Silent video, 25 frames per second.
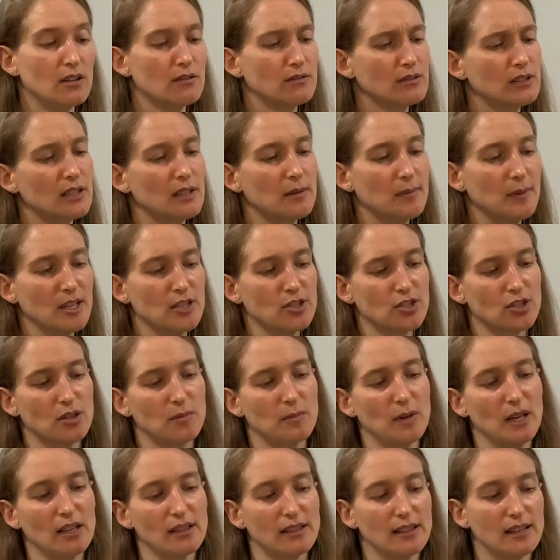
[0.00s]
Really make sure to
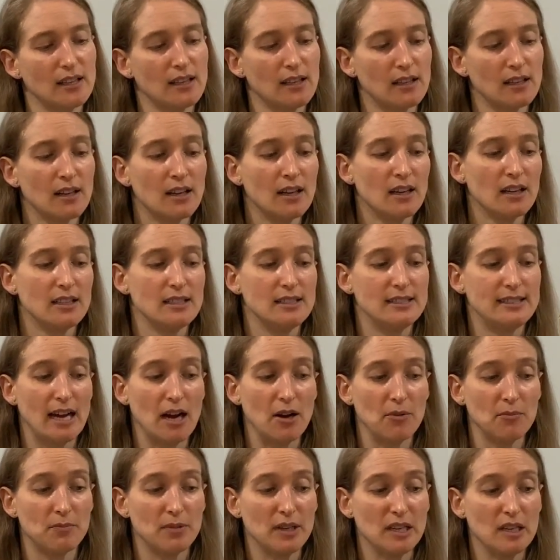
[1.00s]
make the
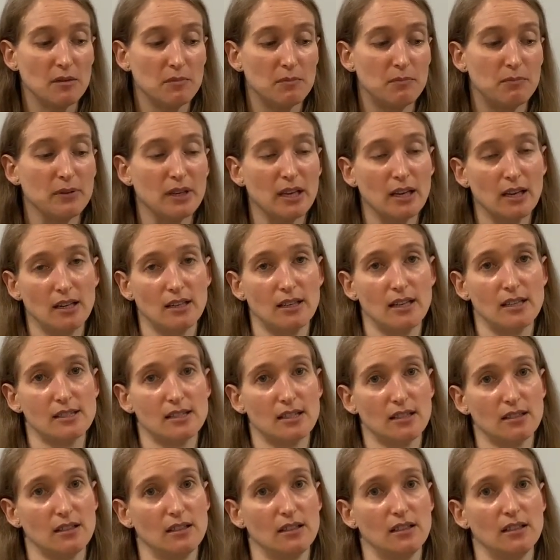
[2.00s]
downbeat B nice
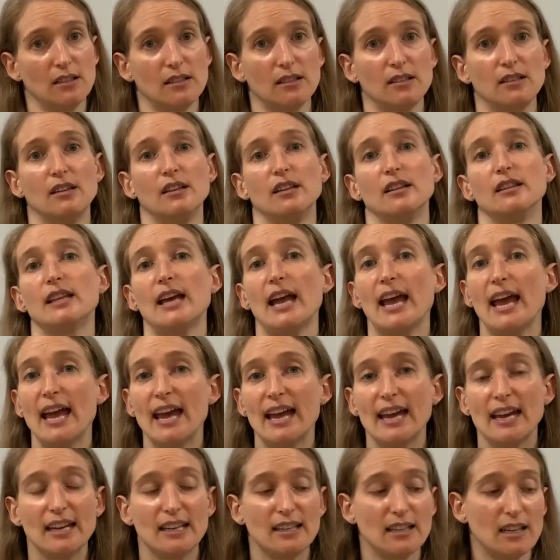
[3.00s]
and long, the
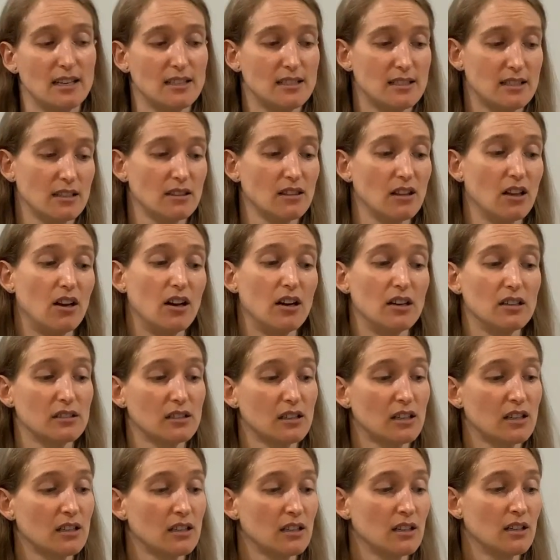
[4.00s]
A nice and long,
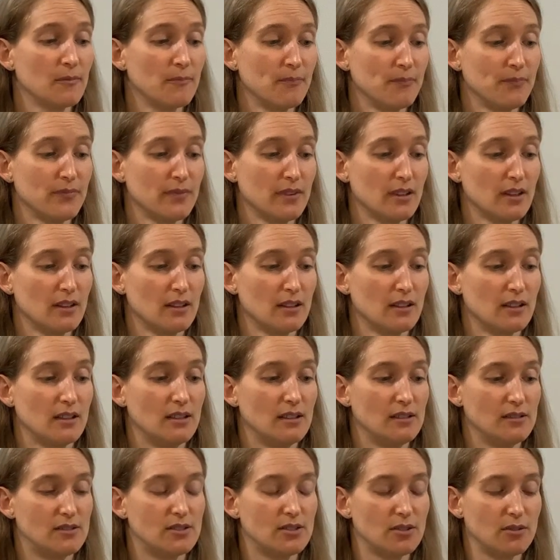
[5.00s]

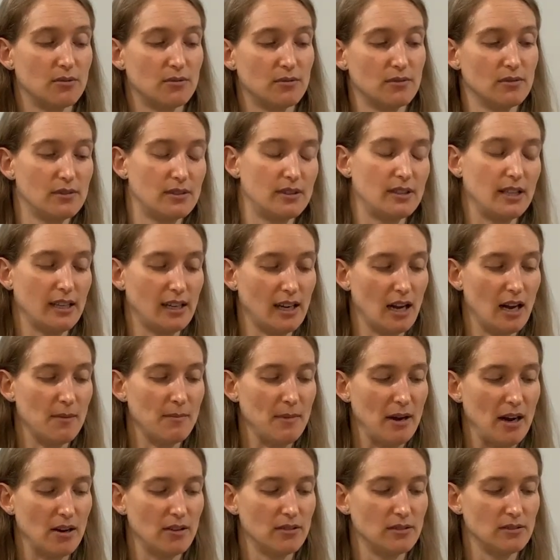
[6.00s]
and so they come
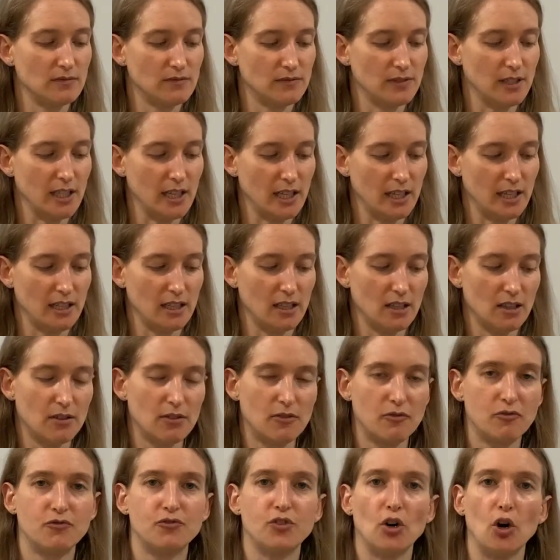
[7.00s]
out very
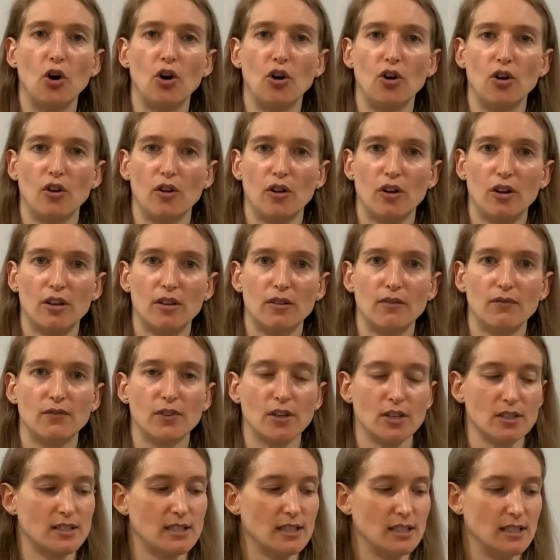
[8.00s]
full
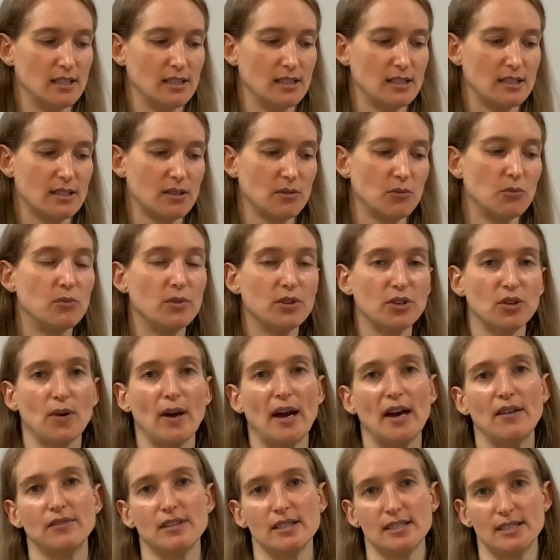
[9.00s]
versus when you
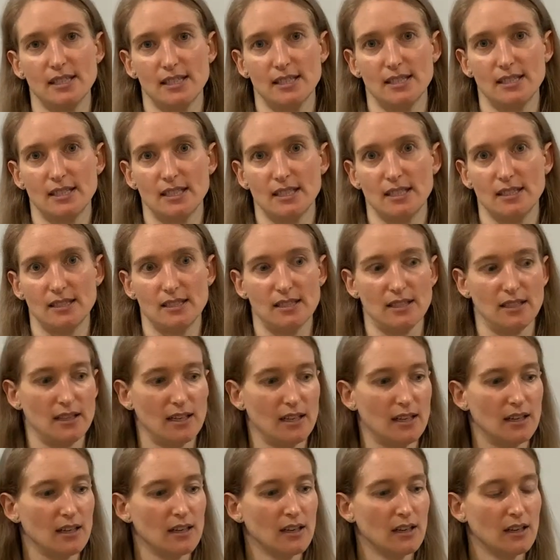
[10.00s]
have the 16ths in
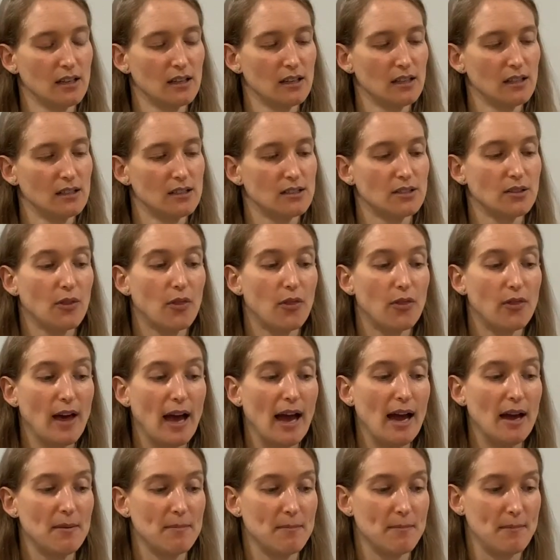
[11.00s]
there. So
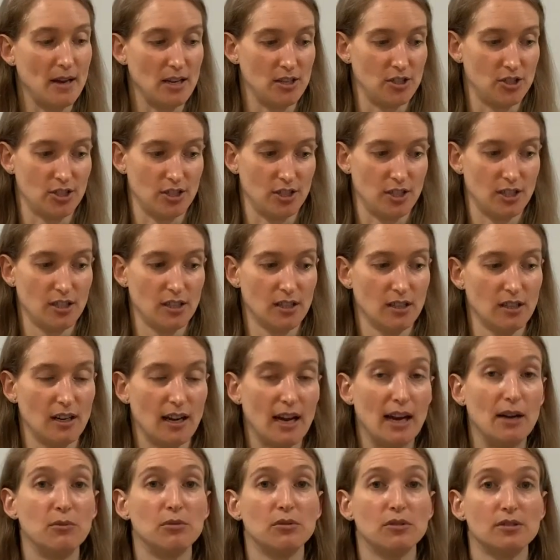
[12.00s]
that measure, I
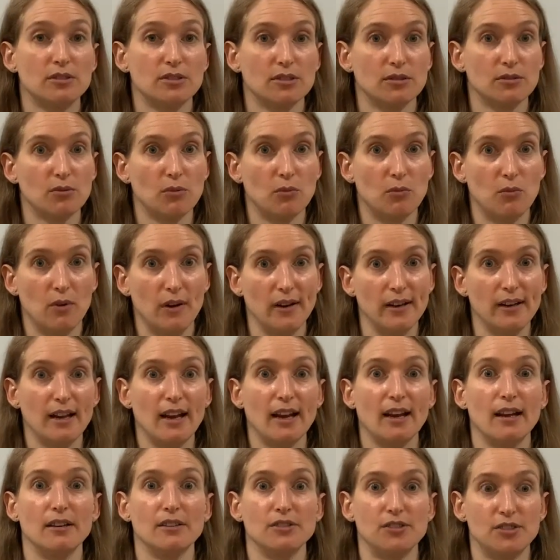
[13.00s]
will do 1
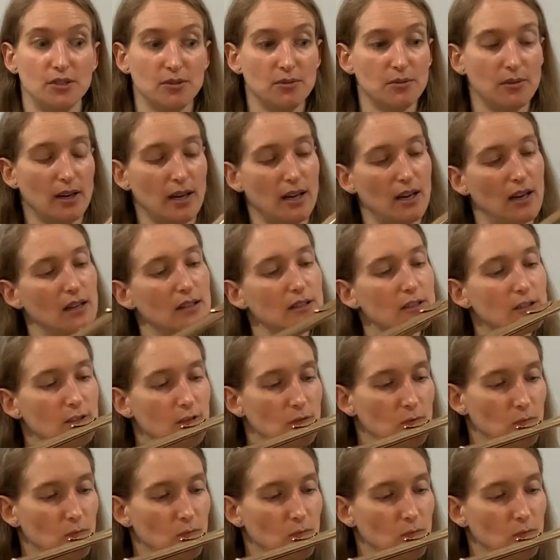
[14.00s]
and 2 and.